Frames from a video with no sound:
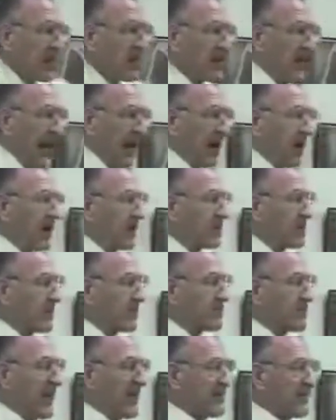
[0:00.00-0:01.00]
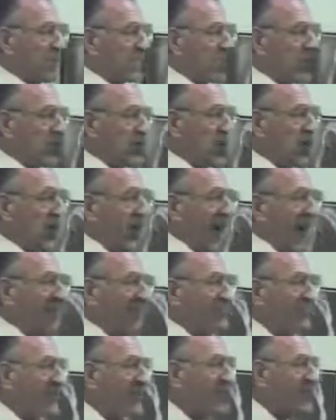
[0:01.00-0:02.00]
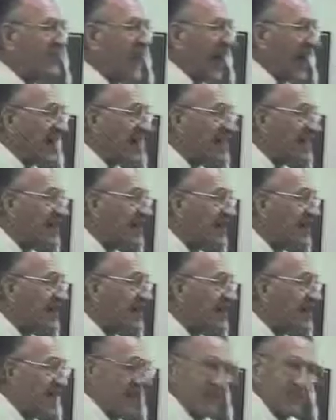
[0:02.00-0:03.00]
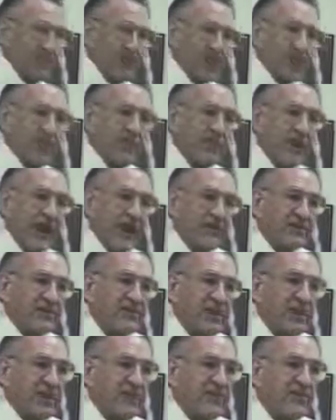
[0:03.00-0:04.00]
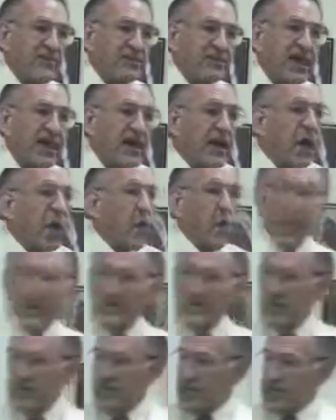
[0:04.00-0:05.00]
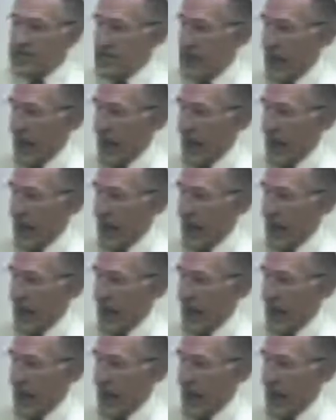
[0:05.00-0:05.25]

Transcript: Now, the people will know after the fact. And Brother Branham said they'll be saying, Wasn't this to